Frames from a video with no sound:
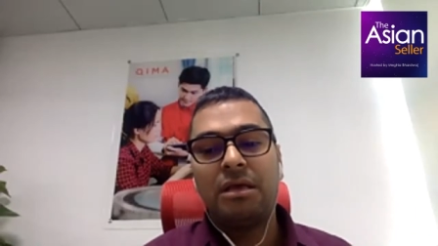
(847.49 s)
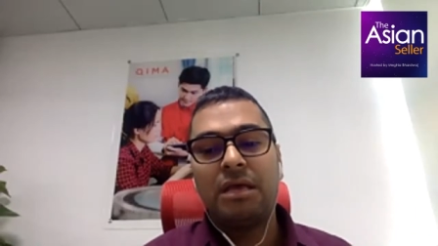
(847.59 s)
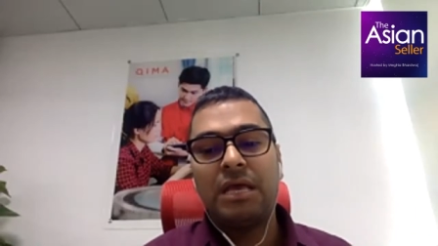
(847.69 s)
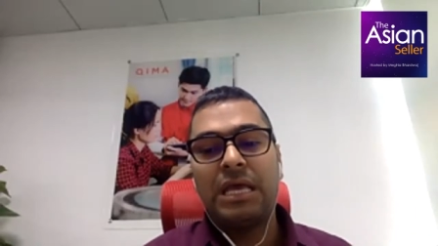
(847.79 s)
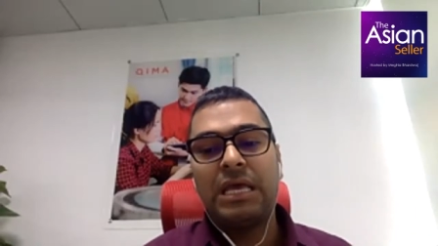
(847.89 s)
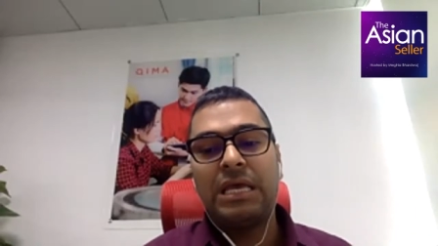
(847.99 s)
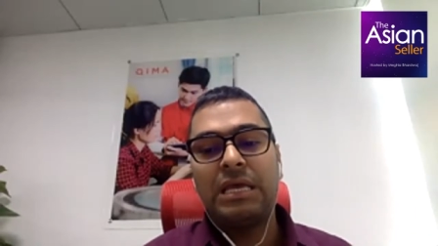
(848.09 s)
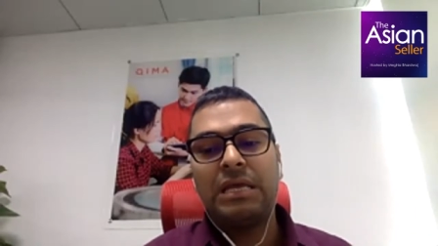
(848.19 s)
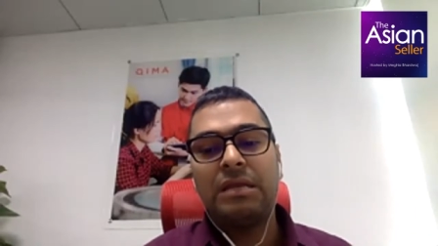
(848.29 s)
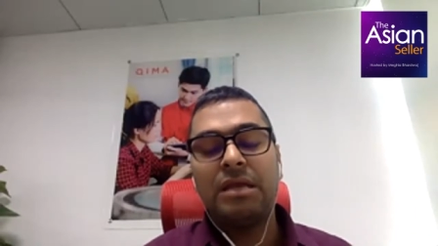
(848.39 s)

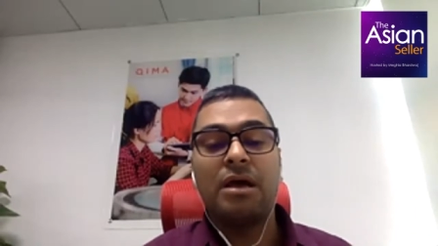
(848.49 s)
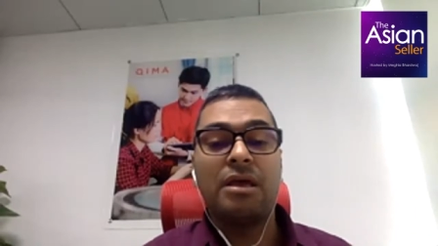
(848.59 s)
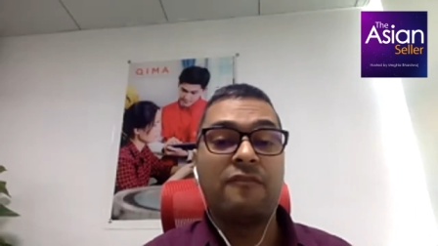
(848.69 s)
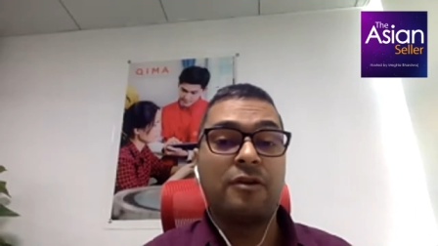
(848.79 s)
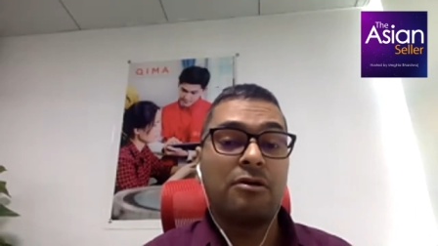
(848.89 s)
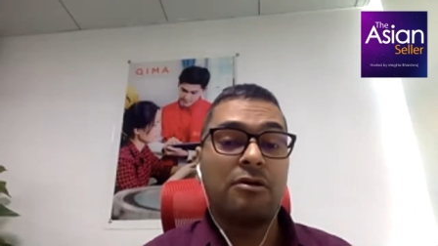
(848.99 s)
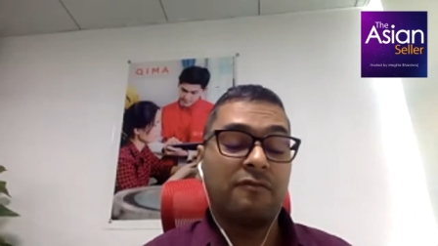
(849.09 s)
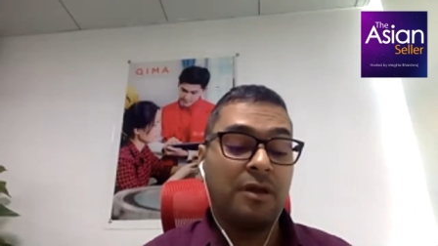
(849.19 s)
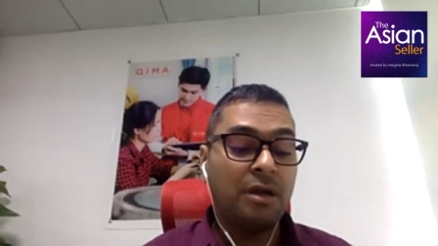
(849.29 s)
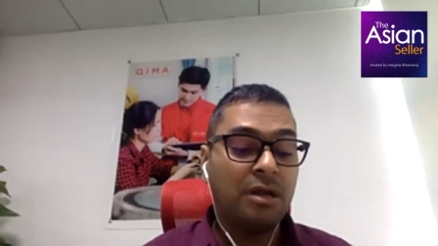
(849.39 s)
And yeah, if you talk of
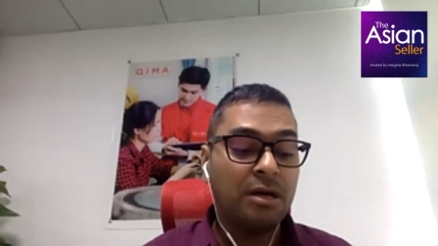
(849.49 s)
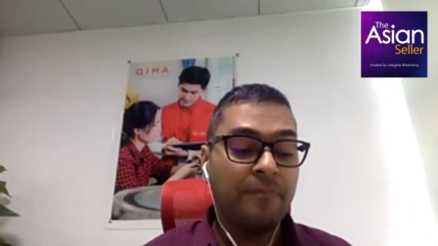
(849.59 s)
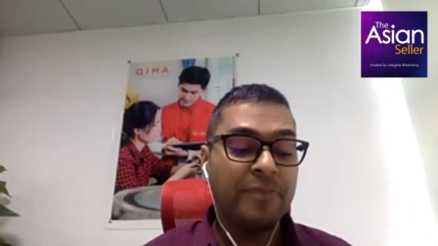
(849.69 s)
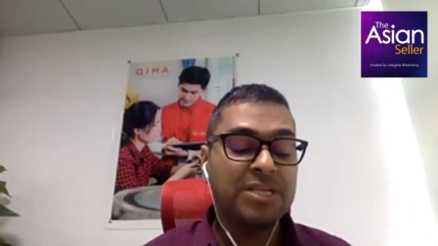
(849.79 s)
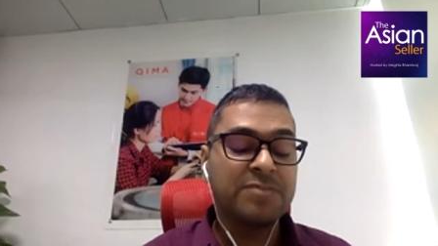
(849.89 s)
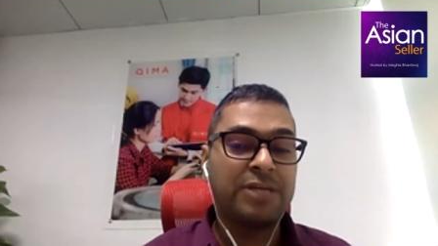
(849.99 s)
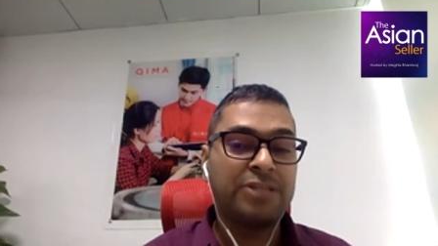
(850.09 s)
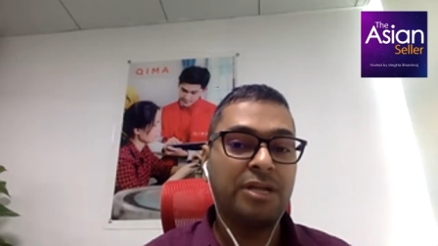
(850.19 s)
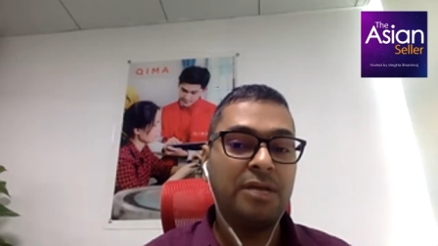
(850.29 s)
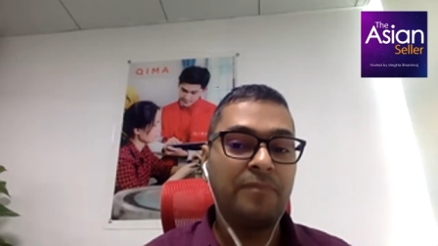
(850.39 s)
India,
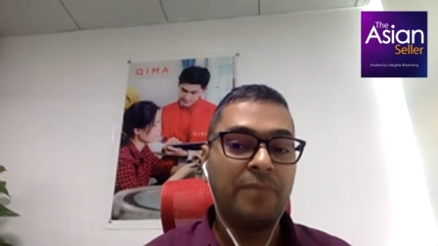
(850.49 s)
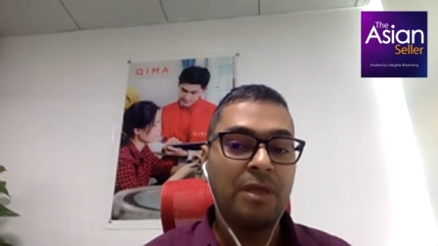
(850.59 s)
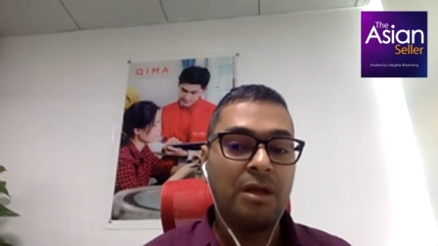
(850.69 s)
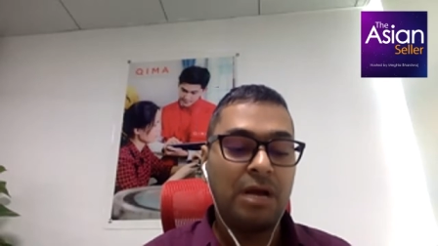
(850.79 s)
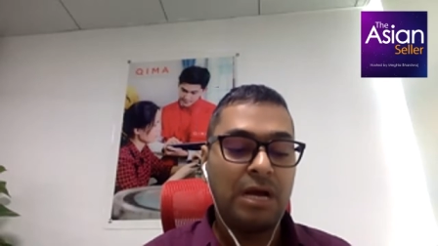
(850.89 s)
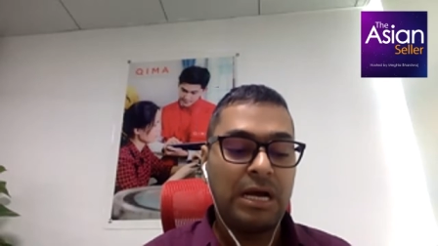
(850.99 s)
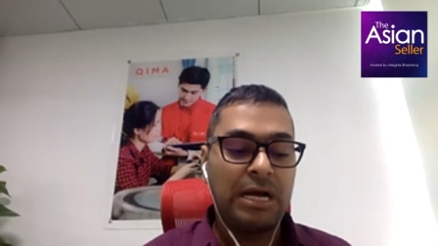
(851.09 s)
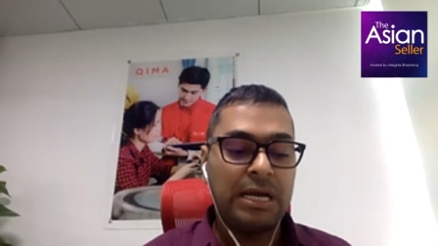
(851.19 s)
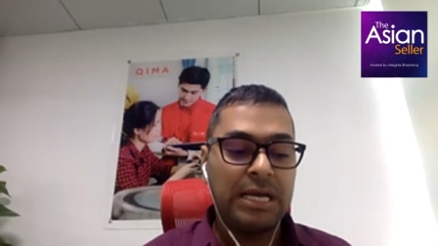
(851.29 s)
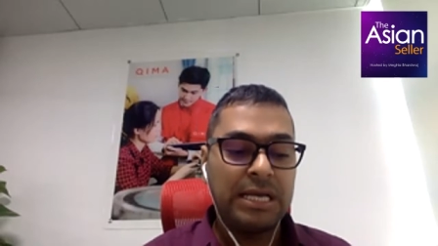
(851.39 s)
especially,
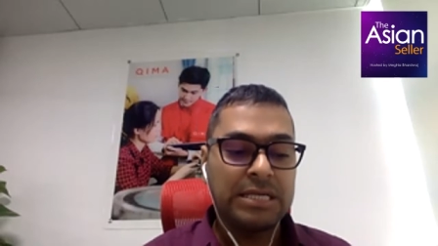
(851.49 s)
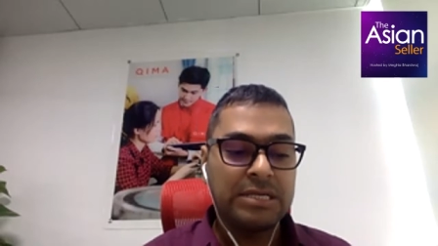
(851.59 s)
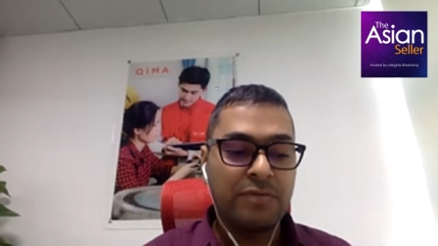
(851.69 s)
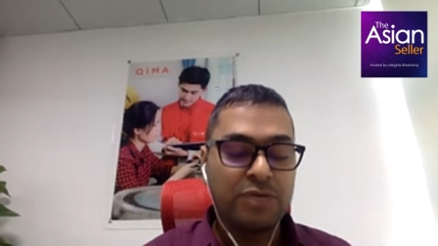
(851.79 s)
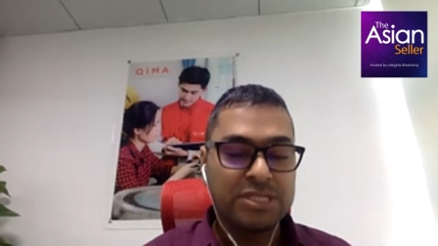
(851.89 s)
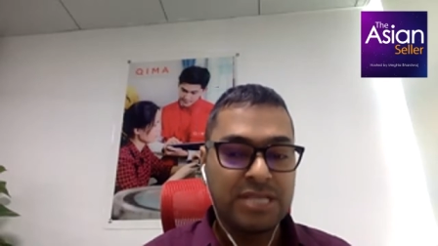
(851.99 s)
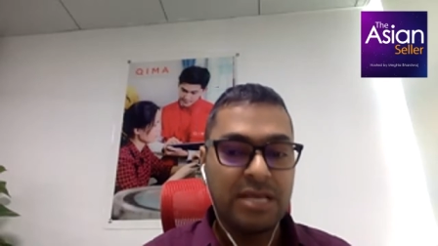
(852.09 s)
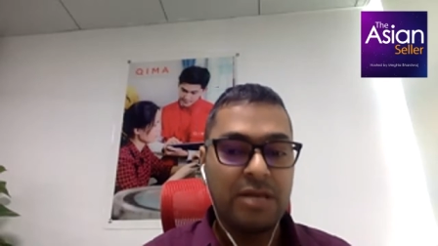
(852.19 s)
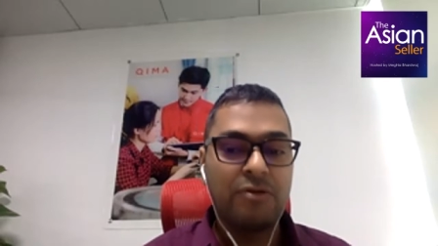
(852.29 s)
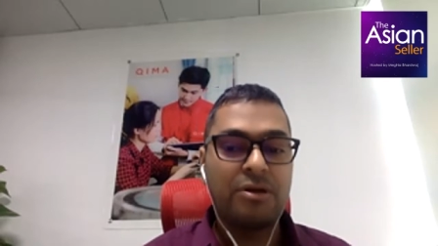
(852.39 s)
I would
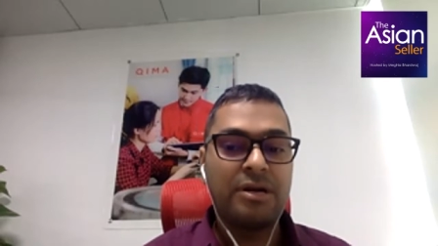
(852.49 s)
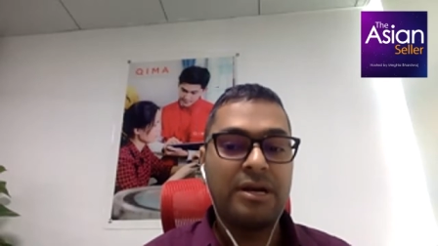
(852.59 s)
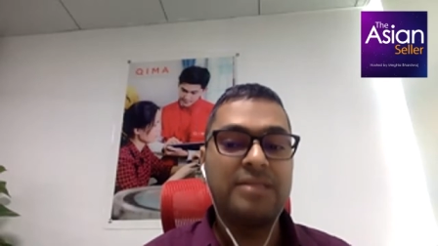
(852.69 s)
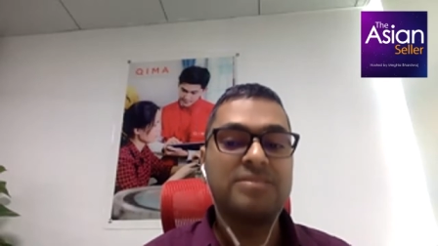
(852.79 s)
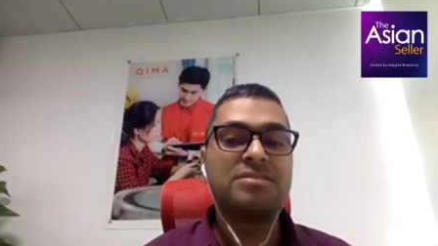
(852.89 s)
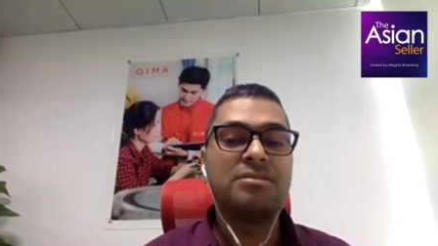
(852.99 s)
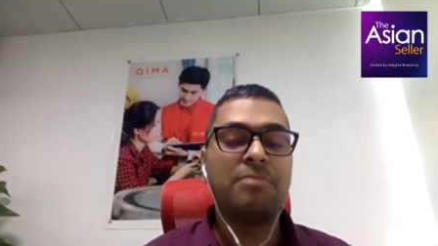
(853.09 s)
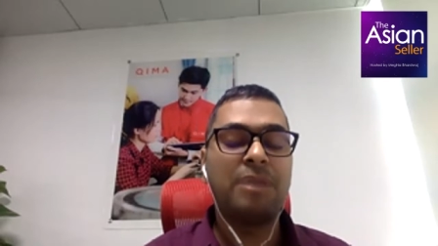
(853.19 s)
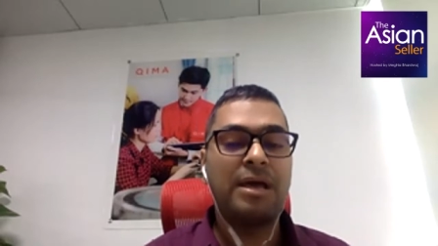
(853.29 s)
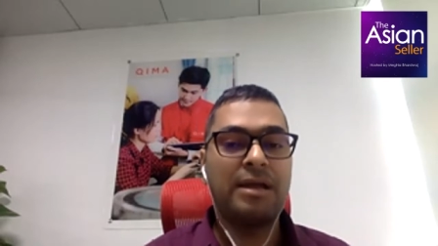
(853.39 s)
say, treat the
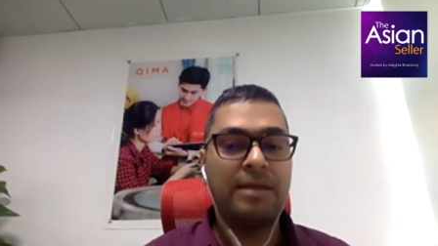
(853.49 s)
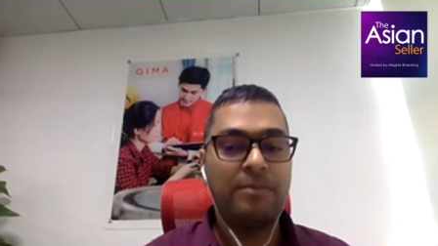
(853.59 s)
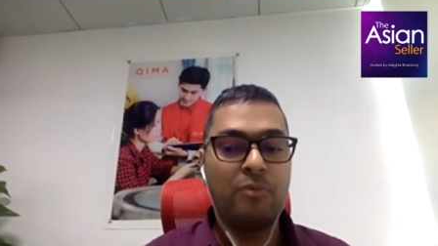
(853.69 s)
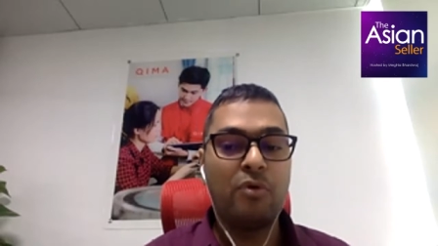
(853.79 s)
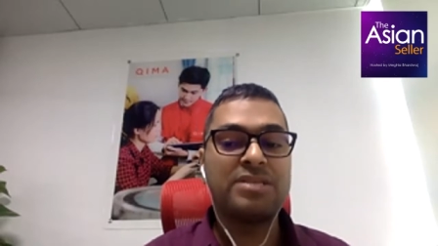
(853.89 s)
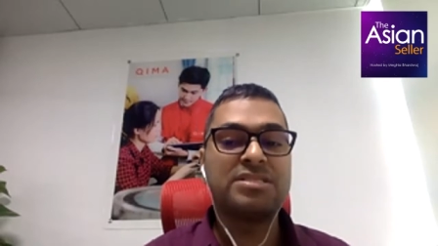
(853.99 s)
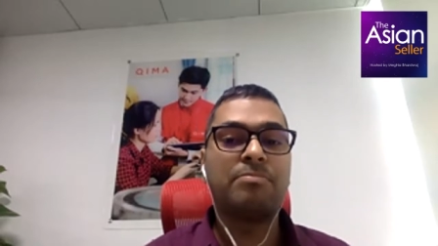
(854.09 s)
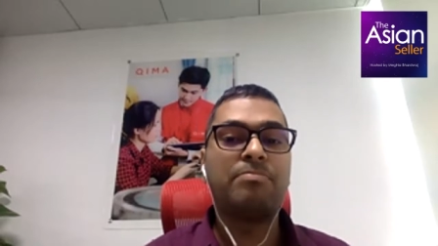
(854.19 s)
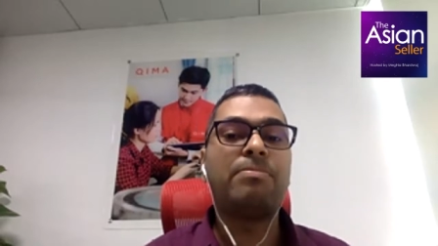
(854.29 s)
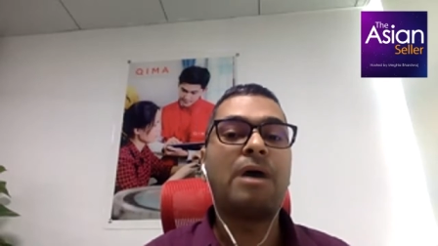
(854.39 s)
supplier more as a
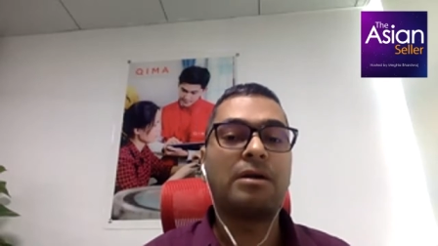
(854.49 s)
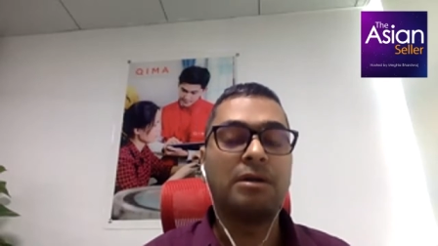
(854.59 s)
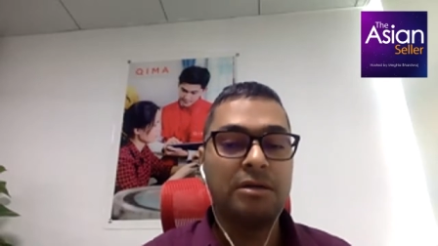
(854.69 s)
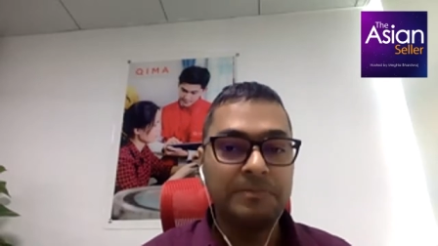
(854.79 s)
partner,